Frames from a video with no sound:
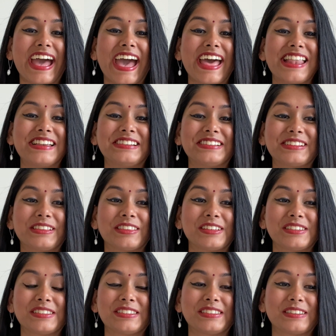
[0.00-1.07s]
And
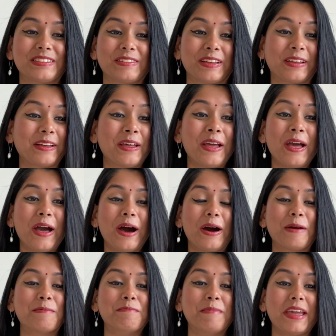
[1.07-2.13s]
this
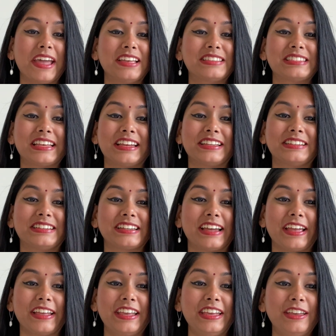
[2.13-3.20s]
amazing
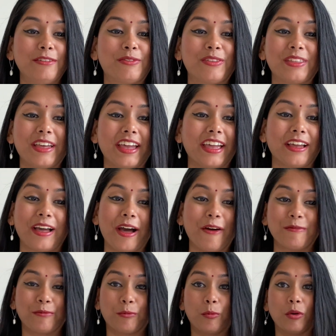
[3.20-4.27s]
Eve thing
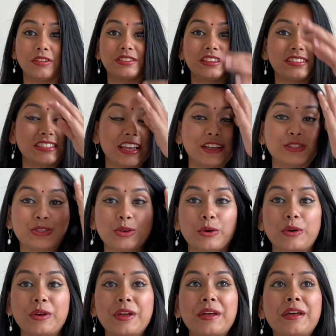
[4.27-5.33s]
was insane.
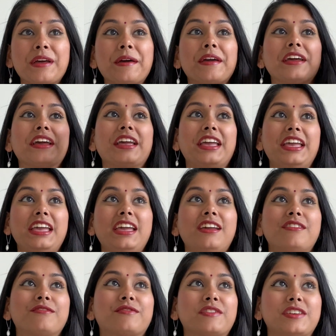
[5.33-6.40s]
So
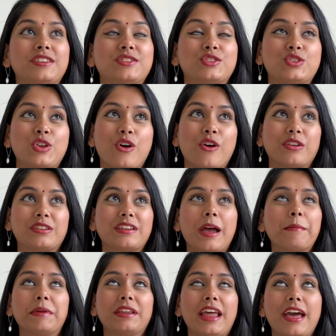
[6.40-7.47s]
Eve is not,
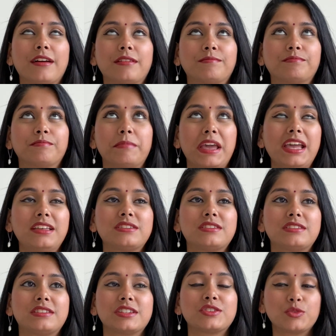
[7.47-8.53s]
I mean, Maze
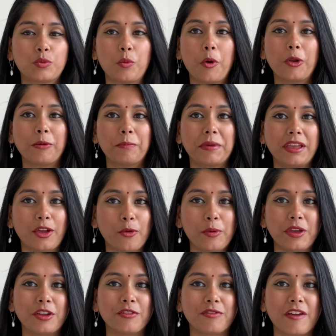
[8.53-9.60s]
doesn't want to be
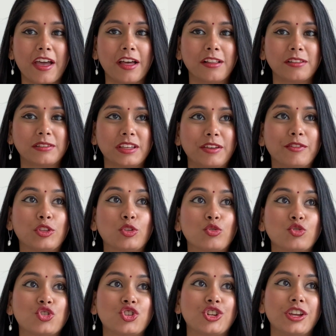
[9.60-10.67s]
queen of hell, even though
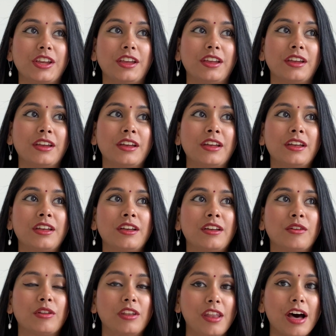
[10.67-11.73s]
she
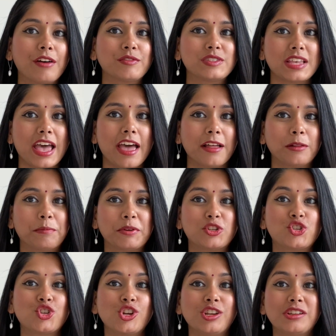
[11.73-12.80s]
loves hell, but
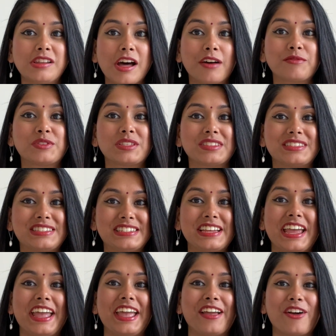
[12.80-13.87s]
she loves
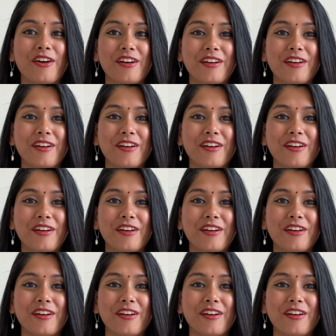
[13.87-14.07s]
staying